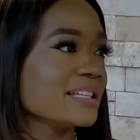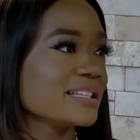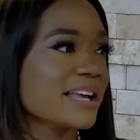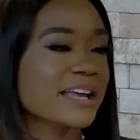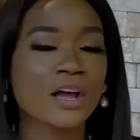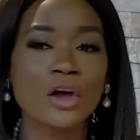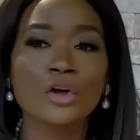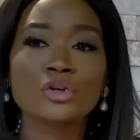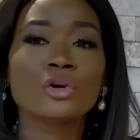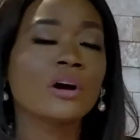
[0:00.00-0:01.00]
and say,
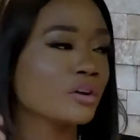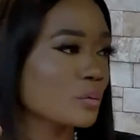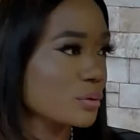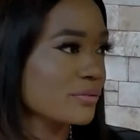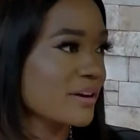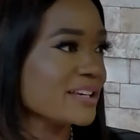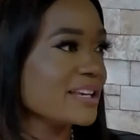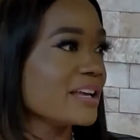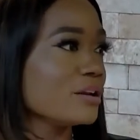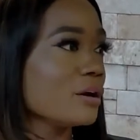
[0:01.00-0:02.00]
you are not
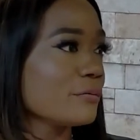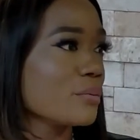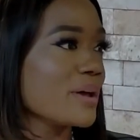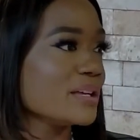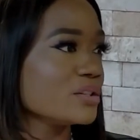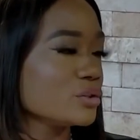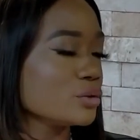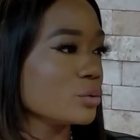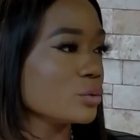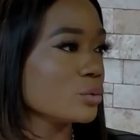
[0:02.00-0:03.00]
providing enough for your men to
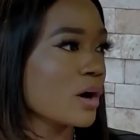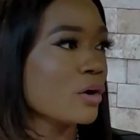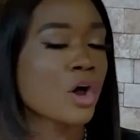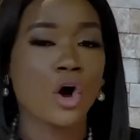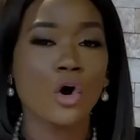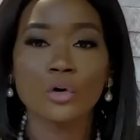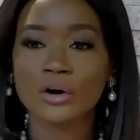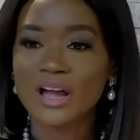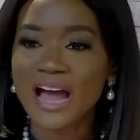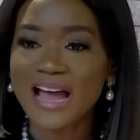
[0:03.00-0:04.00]
do well.
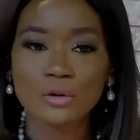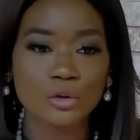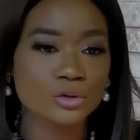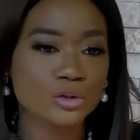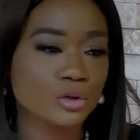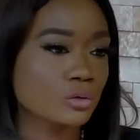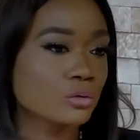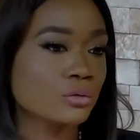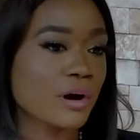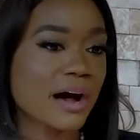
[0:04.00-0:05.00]
Or I go
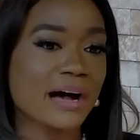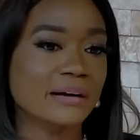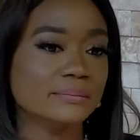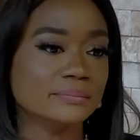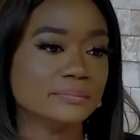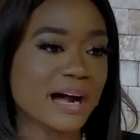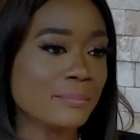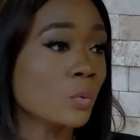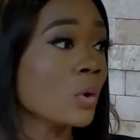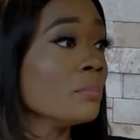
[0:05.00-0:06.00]
to, I'm
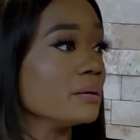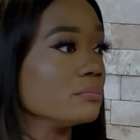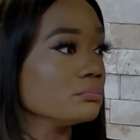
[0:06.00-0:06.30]
a woman.